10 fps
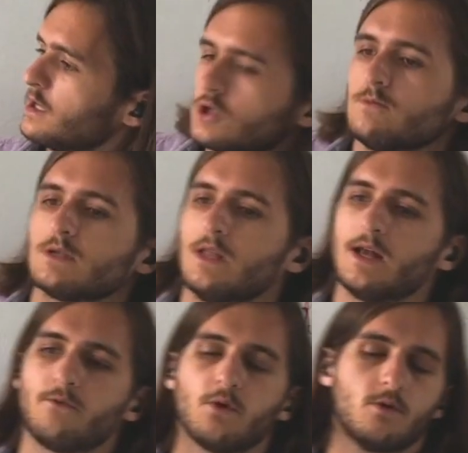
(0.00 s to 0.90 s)
assumes a
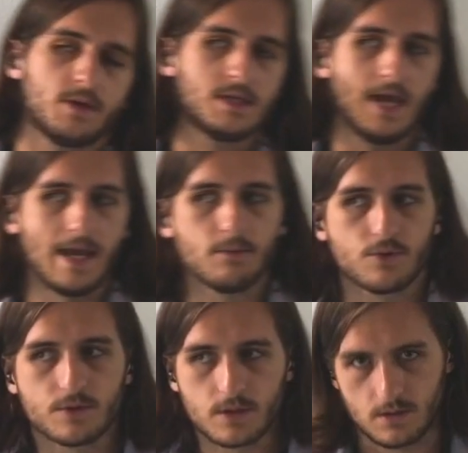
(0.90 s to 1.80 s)
lot of work with
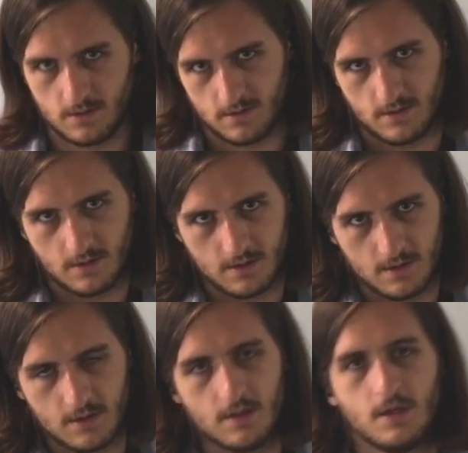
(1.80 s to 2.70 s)
tables
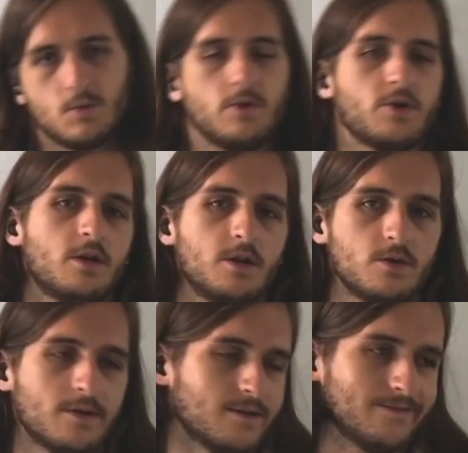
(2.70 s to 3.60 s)
is what you're going to
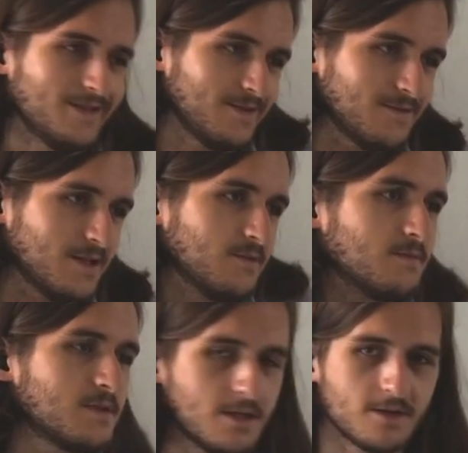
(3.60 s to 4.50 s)
do, and they're, they're,
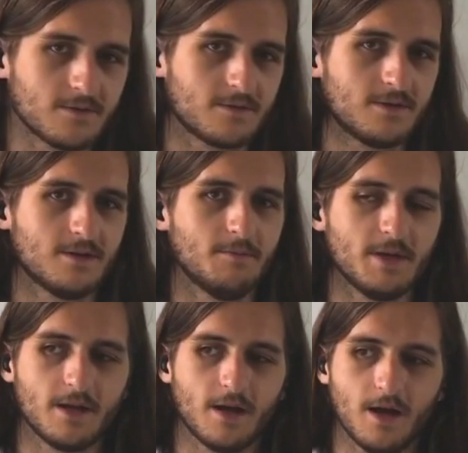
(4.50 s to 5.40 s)
they're a
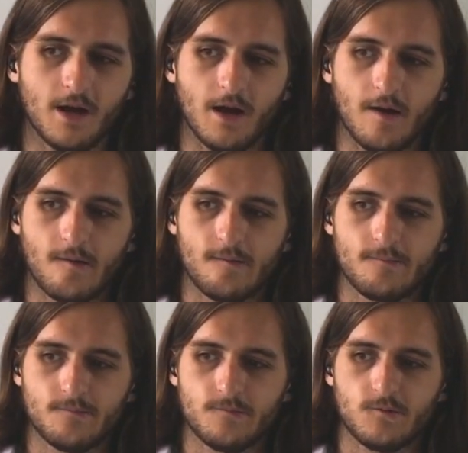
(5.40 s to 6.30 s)
bit uh,
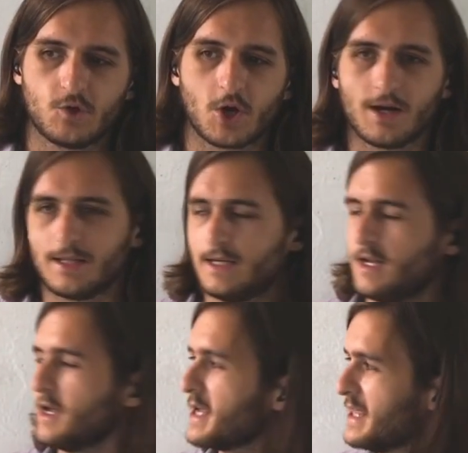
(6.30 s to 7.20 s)

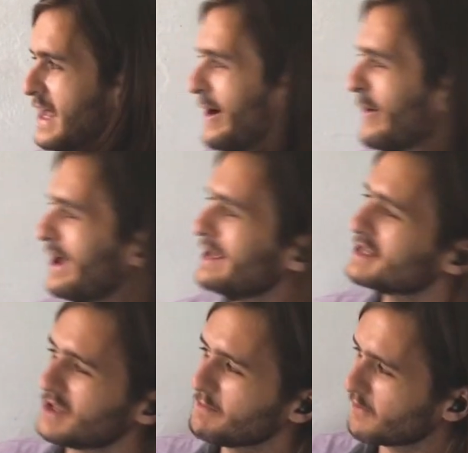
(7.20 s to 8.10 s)
troglodytic in that way.
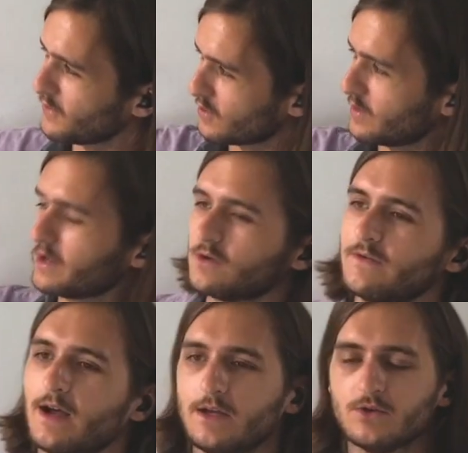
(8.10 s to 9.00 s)
So they prefer
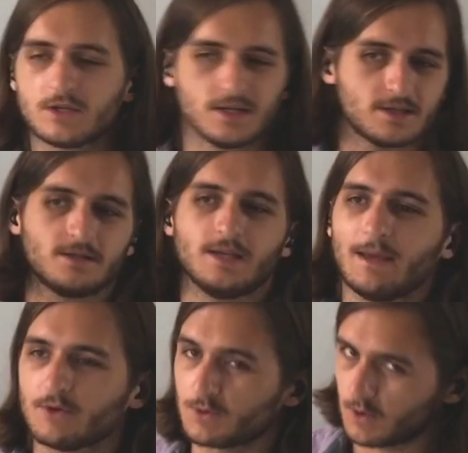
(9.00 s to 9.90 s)
critical values because
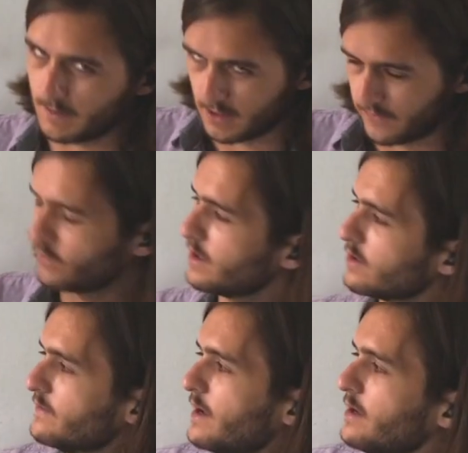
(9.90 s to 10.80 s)
tables work better for
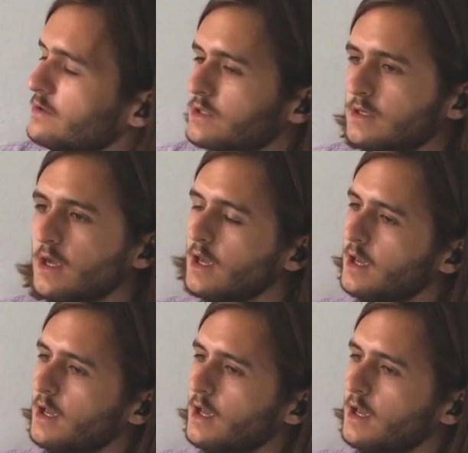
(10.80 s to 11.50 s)
critical values.